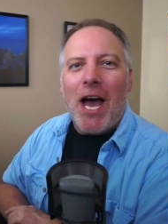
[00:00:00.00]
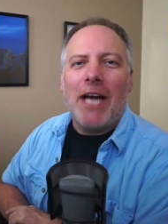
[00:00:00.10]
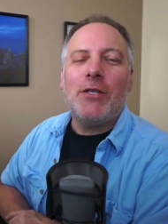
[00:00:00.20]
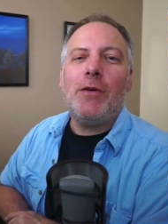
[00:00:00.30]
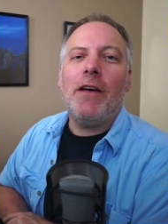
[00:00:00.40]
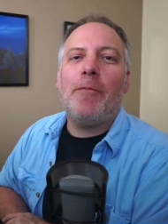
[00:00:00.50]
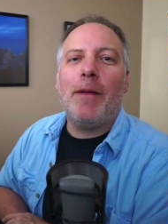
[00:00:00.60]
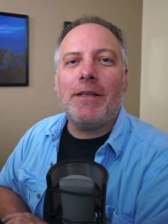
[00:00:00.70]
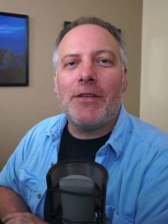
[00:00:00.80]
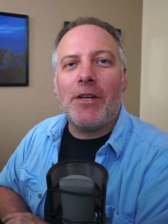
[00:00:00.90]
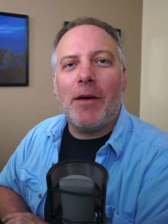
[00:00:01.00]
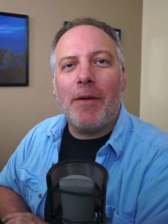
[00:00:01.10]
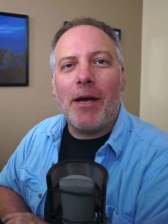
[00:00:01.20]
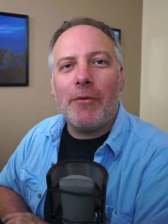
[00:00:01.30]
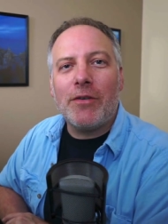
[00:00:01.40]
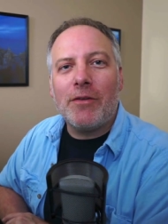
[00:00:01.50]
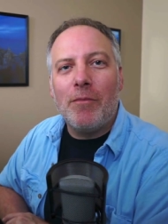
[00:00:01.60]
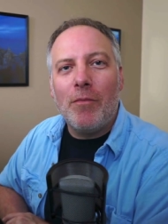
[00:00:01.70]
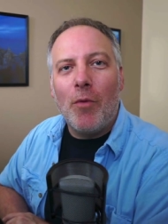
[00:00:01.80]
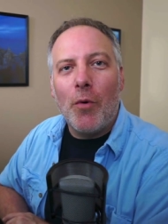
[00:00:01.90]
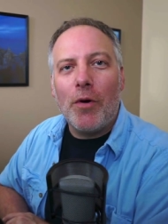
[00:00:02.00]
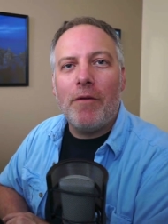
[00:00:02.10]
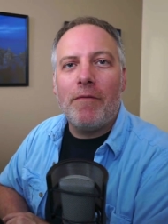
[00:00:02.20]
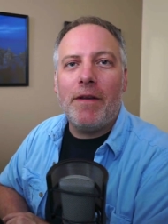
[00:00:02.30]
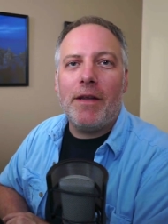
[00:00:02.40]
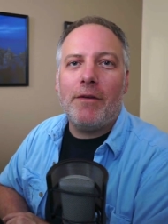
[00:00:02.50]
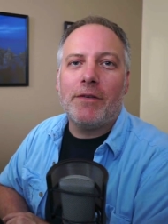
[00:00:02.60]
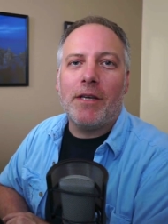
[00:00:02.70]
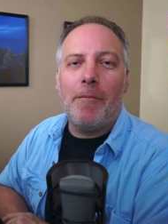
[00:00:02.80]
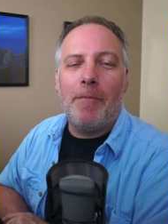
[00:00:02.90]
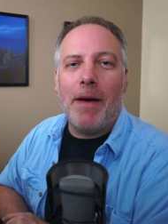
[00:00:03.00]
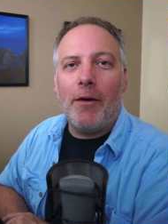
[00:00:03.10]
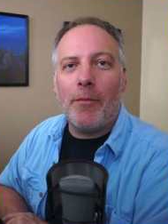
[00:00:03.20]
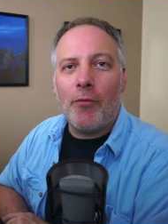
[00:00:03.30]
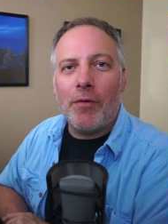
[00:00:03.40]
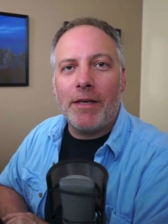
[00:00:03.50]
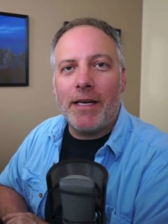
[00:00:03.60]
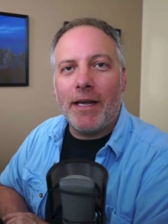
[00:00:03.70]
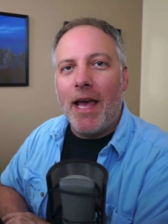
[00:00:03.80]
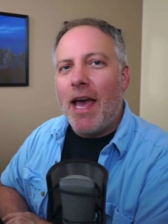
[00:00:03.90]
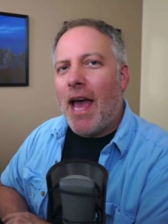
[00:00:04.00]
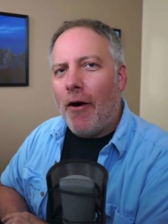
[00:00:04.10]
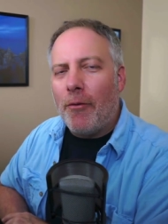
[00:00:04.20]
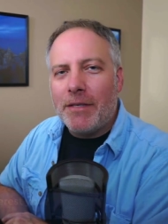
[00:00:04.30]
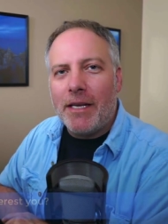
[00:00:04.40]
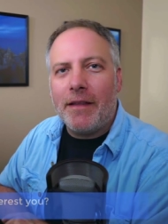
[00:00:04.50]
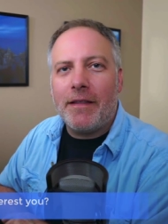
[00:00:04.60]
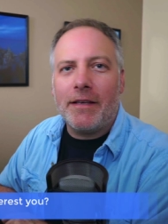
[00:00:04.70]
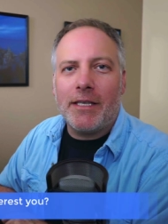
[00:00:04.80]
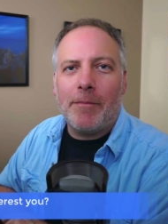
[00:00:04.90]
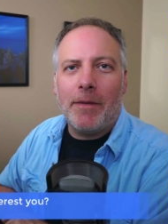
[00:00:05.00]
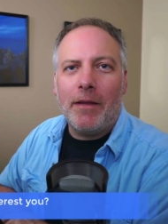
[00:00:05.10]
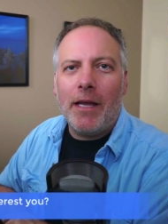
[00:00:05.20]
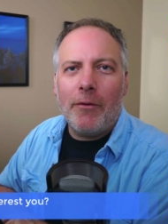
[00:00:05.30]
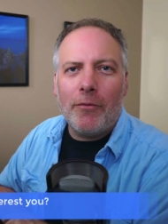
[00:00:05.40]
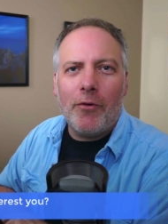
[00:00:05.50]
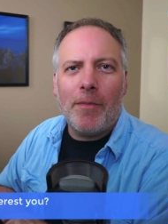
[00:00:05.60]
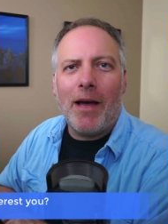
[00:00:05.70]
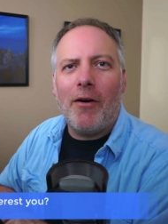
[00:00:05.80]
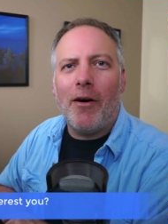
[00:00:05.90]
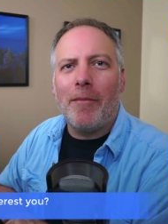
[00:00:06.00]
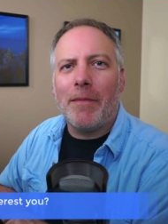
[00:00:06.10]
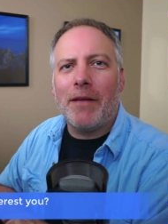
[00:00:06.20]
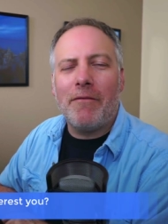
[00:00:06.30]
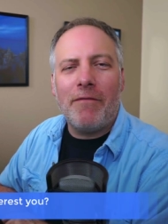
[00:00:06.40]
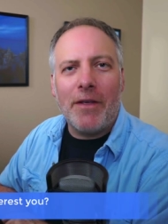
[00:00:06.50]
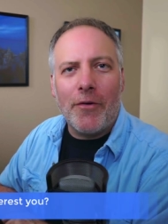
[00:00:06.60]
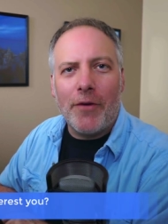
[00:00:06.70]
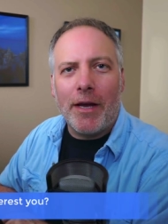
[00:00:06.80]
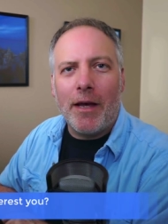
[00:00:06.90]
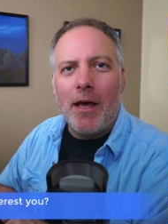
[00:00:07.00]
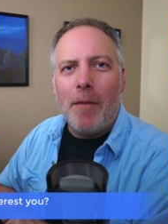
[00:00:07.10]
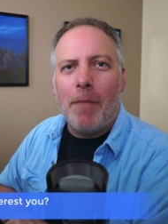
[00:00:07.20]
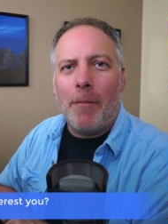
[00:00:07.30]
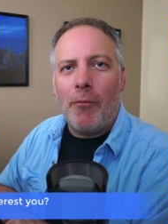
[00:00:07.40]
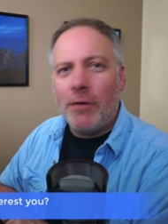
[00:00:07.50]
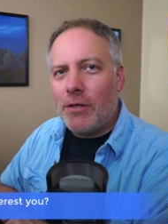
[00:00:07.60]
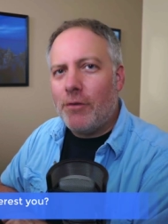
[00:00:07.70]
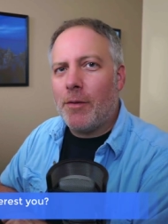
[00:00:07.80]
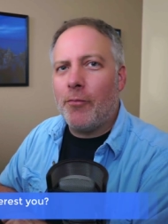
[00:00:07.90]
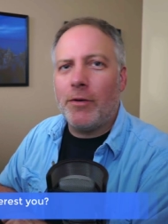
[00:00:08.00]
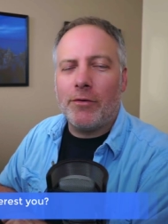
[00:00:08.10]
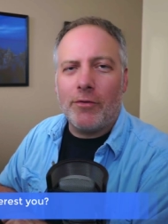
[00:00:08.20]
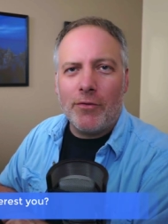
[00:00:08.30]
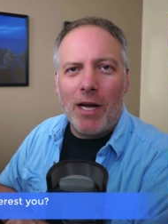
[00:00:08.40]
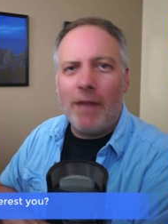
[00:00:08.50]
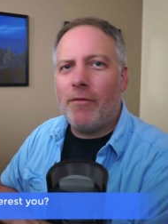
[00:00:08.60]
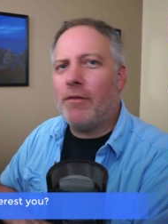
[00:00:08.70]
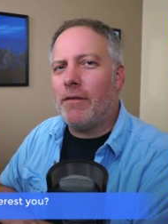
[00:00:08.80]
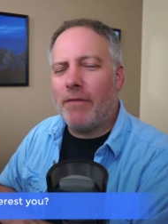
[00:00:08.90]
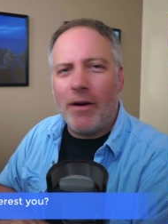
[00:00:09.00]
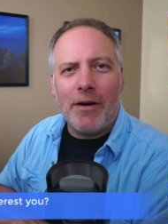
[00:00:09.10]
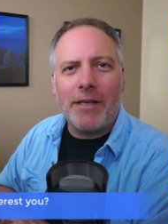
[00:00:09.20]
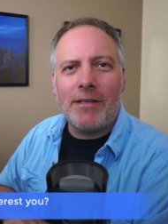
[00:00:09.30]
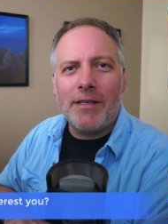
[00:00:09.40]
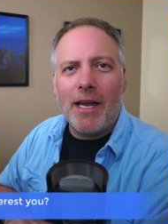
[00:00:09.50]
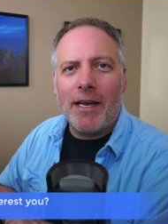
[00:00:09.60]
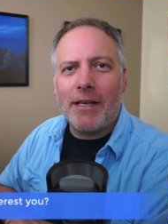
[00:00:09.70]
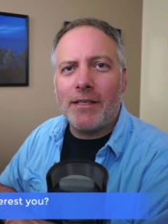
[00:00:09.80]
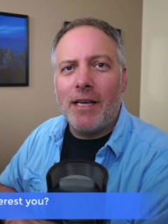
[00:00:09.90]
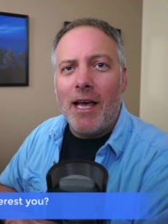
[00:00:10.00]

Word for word: I do have plans to come back with some more videos about printing, how I'm setting things up in Lightroom, how I'm configuring my printer, the printer driver, the various settings,